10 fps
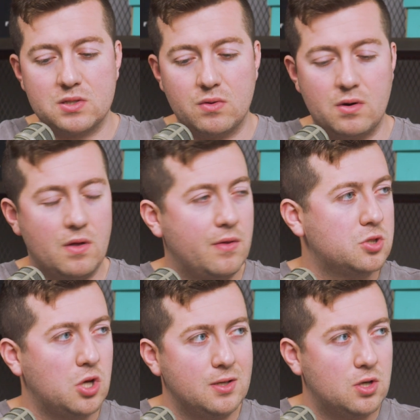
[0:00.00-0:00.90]
so they're
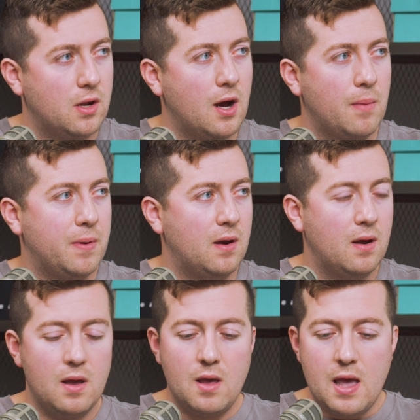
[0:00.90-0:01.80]
changing it up
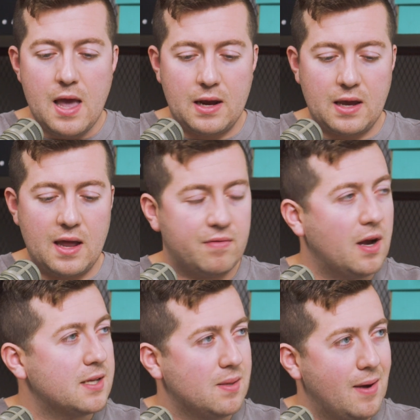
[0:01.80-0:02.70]
and kind of
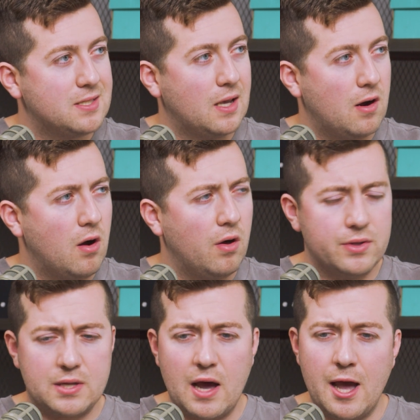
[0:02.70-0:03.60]
customizing it all the
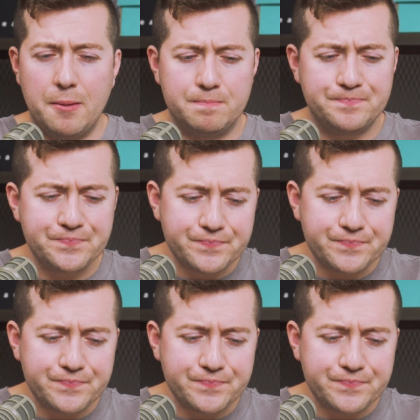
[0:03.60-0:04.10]
time.